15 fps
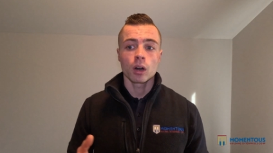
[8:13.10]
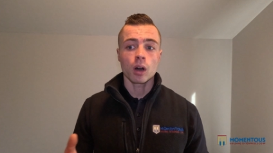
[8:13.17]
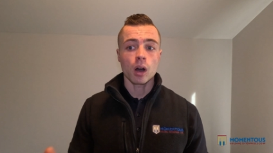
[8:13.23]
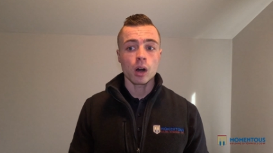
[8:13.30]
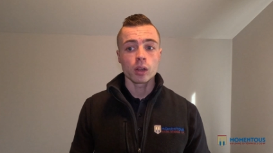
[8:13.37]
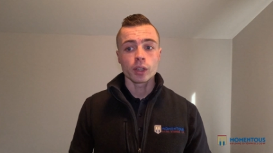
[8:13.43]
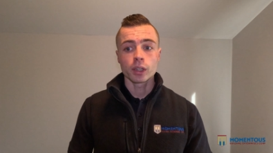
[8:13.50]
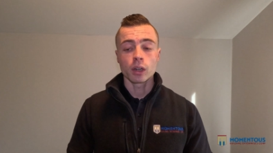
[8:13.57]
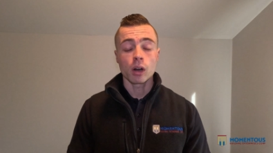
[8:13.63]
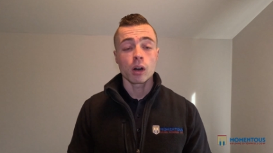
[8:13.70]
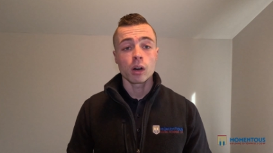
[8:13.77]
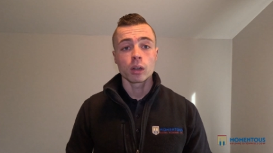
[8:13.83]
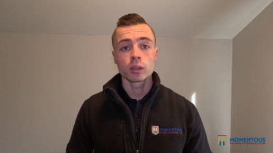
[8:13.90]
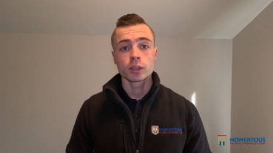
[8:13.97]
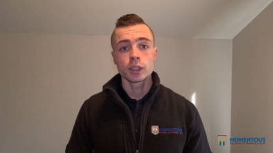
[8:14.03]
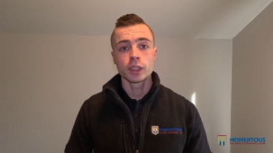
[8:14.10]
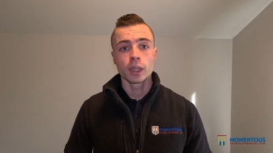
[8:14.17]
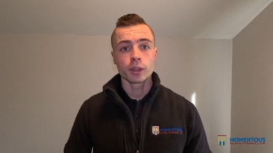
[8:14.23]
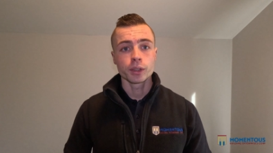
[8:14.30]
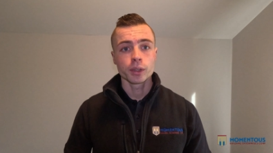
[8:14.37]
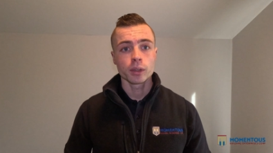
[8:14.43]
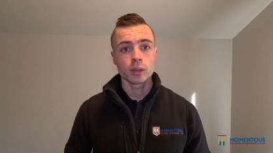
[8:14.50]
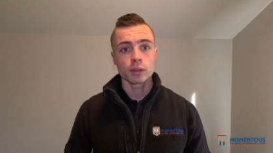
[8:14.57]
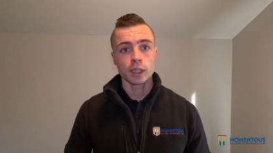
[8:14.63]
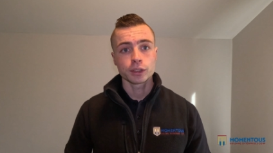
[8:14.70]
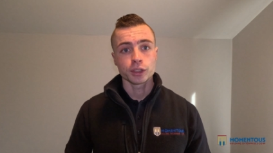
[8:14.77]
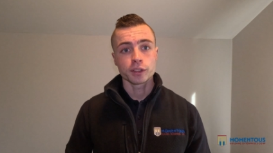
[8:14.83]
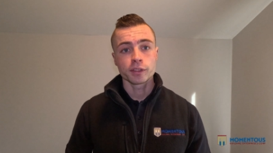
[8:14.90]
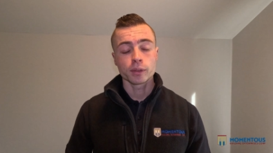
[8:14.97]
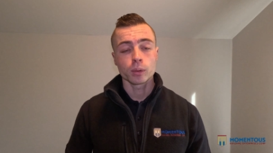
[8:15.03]
all in all, your
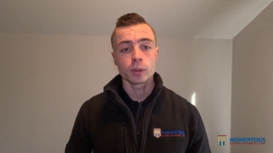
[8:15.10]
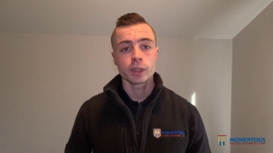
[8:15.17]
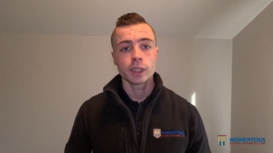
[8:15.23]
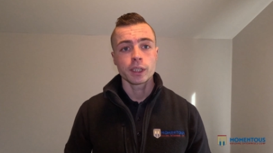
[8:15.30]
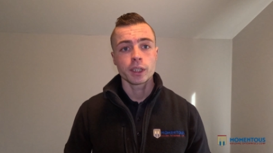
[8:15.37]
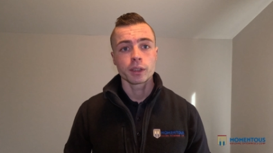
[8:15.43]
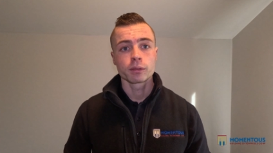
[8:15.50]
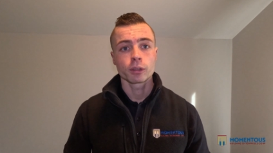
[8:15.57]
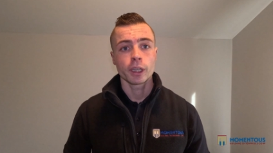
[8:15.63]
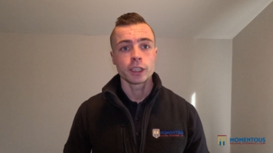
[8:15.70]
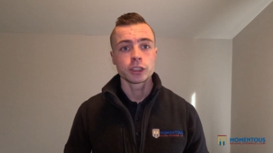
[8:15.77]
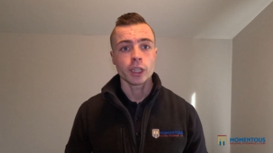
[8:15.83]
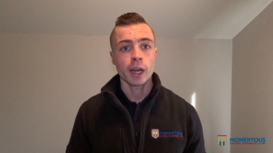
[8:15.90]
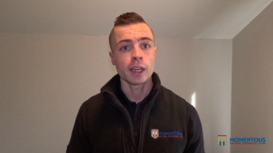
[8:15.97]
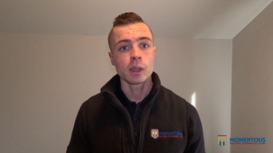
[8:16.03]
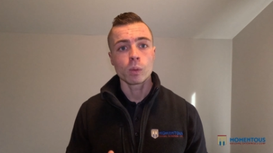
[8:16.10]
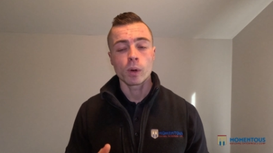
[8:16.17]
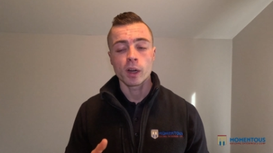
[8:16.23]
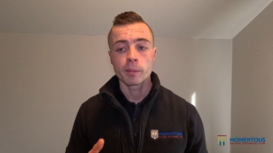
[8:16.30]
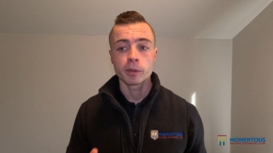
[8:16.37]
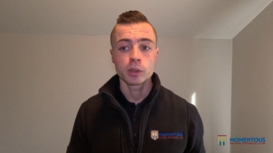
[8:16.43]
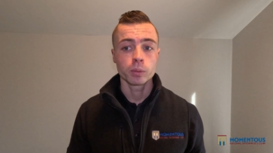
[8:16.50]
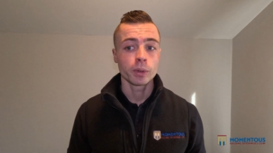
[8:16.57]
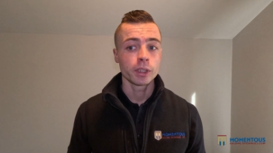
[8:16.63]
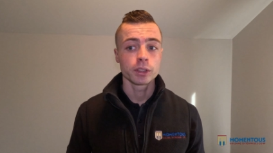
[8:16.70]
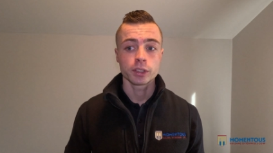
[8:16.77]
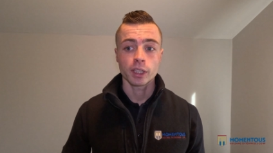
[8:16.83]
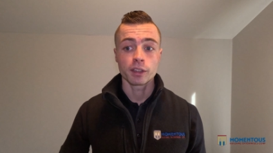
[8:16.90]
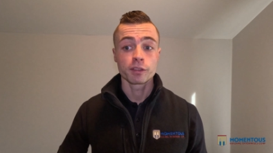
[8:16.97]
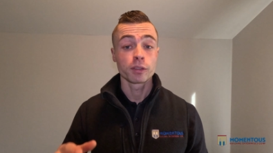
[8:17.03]
electric floor heat can range anywhere between,
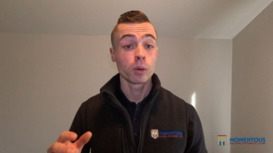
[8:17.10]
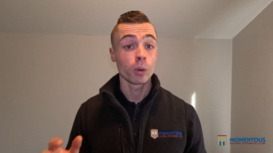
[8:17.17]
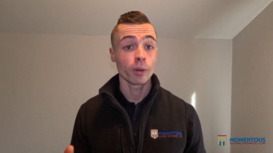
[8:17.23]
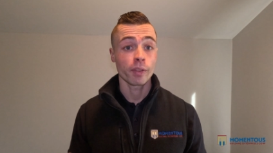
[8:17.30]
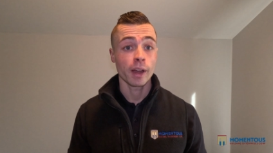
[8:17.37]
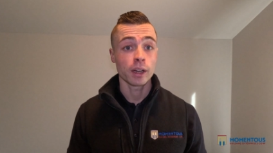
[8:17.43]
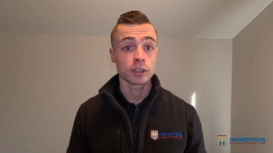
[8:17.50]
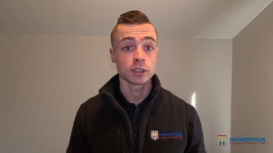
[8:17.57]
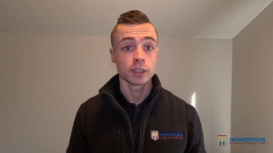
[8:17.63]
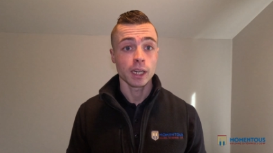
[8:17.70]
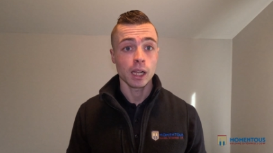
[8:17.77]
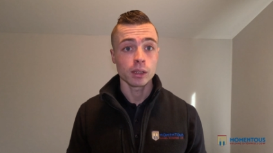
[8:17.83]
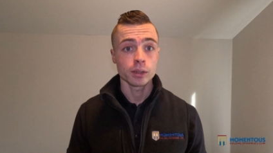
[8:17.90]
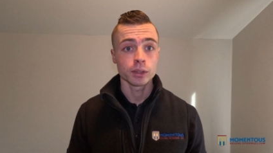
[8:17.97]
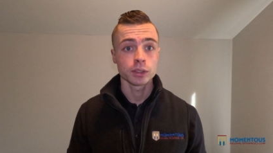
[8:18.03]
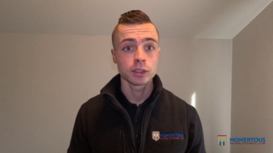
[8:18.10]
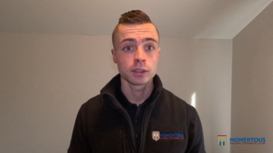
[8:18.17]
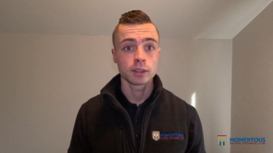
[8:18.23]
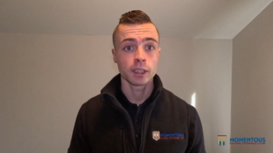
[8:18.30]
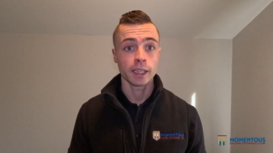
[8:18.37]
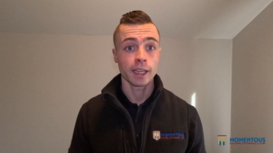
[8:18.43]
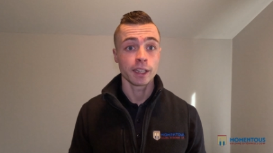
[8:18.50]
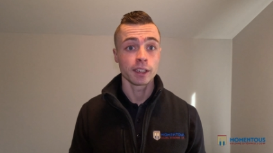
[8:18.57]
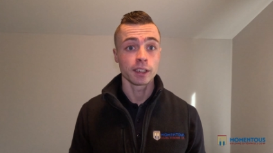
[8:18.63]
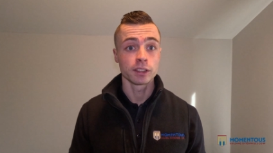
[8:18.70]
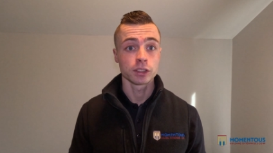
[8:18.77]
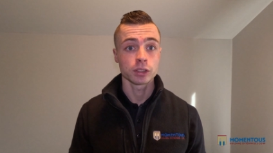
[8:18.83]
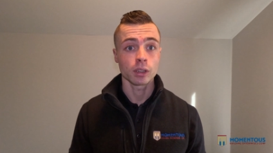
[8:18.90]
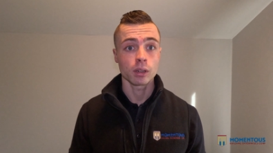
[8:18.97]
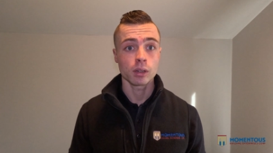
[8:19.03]
say, $4,000 to get it
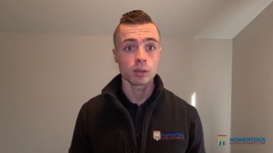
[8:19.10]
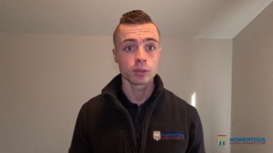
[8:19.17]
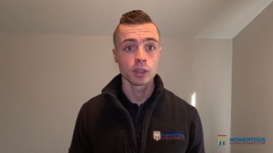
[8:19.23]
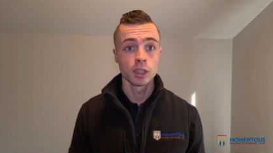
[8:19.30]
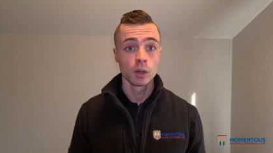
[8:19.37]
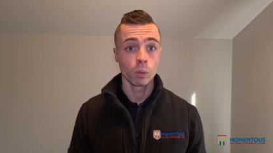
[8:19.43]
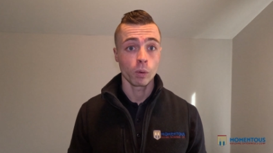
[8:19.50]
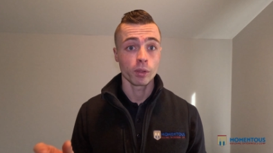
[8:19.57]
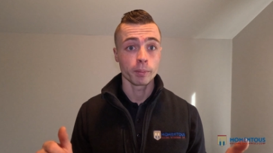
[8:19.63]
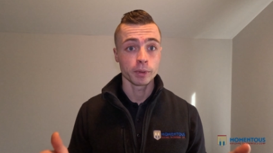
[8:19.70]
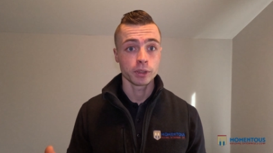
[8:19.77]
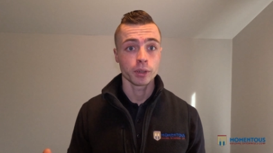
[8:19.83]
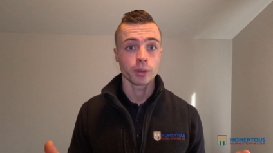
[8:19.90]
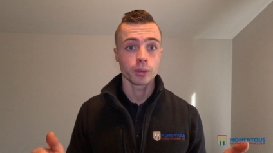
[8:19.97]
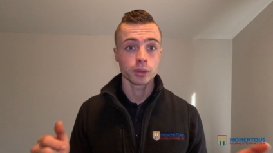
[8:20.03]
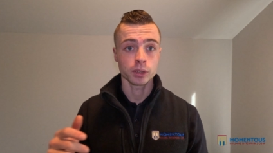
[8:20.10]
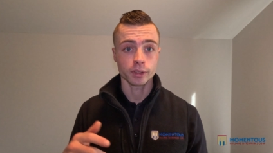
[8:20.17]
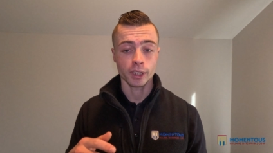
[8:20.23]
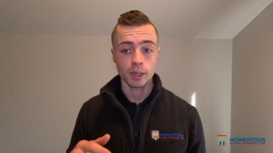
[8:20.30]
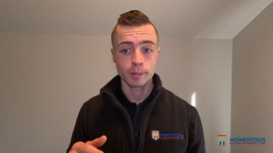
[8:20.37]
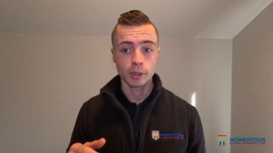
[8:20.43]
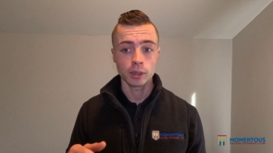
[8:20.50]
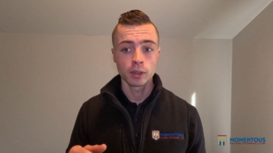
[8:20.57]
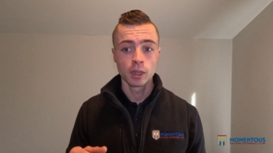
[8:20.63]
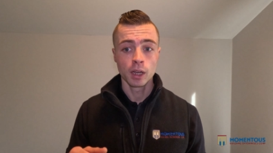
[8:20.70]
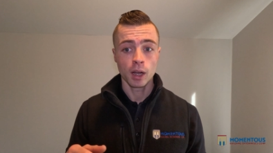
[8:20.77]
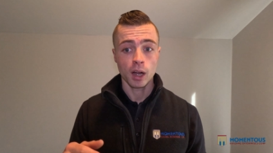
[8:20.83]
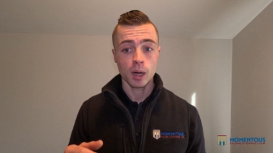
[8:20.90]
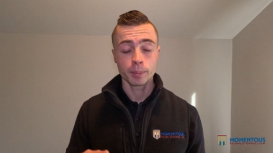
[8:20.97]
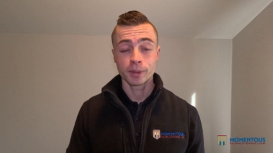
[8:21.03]
installed with materials and labor,
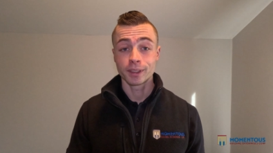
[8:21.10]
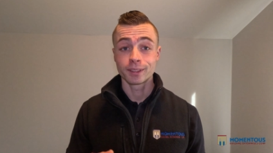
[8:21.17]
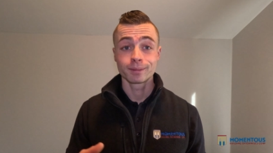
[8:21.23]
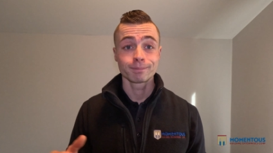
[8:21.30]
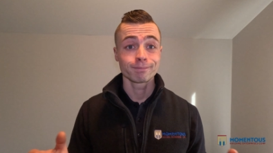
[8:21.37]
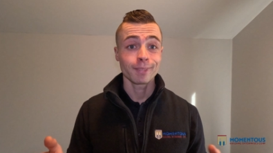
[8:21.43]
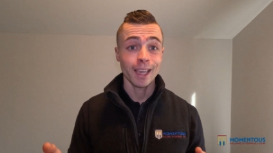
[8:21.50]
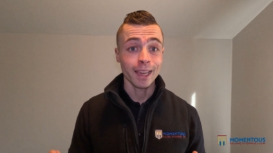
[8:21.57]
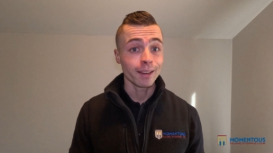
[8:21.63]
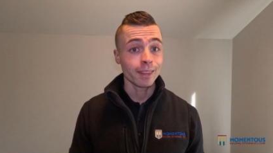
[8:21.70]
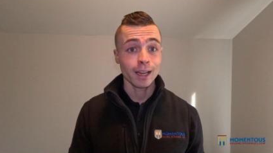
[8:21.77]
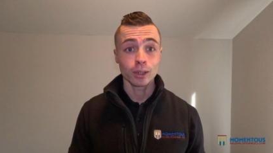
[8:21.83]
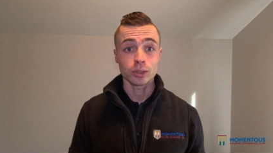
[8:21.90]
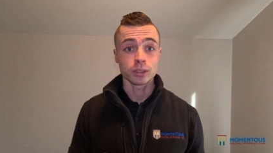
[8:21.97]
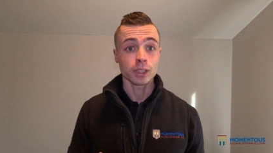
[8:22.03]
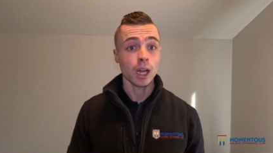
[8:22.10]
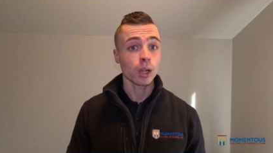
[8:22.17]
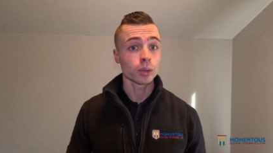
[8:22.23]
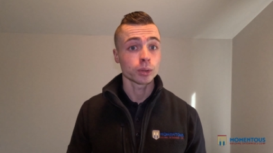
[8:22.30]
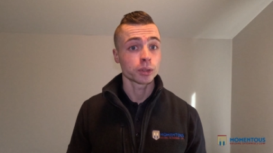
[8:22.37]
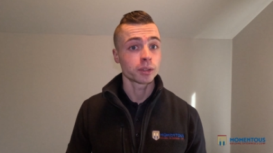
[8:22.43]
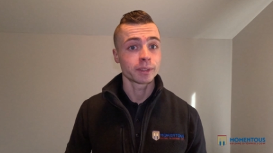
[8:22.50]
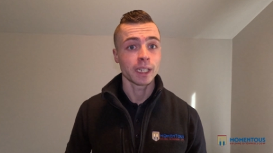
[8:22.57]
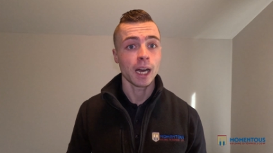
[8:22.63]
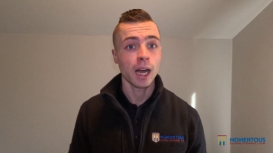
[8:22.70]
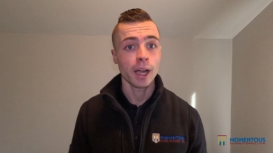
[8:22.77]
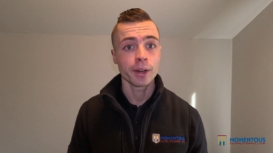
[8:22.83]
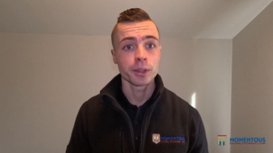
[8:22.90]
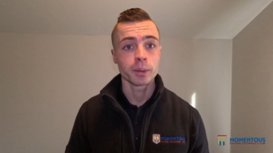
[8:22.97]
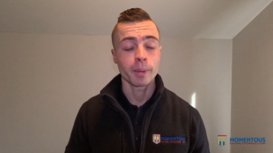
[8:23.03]
up to $8,000 or even
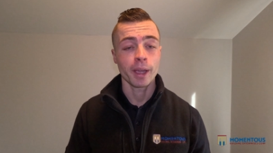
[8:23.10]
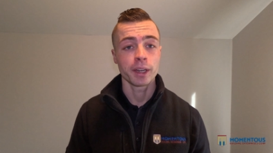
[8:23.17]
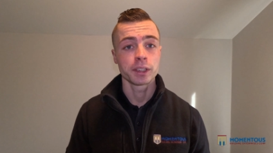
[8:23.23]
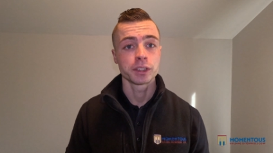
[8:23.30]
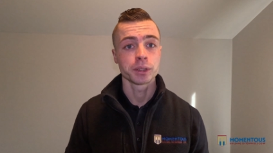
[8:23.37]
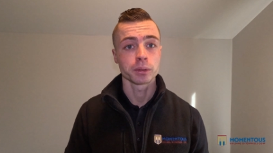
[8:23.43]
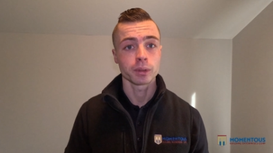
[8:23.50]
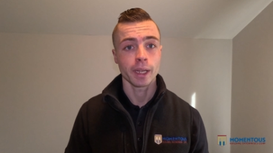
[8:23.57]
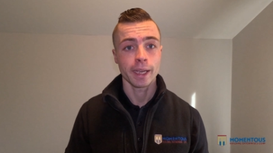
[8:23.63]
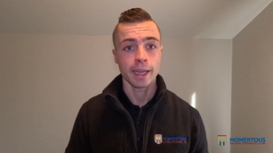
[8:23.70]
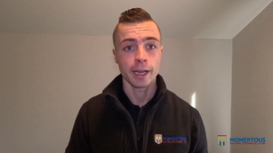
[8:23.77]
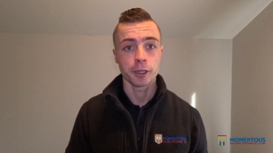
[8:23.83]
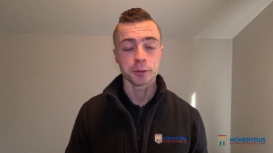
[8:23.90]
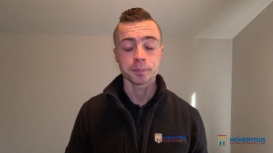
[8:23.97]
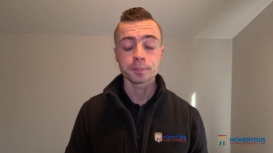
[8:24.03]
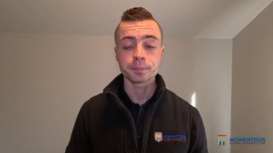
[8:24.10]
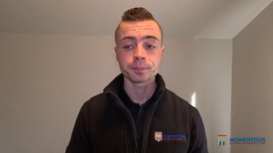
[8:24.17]
higher depending on your layout.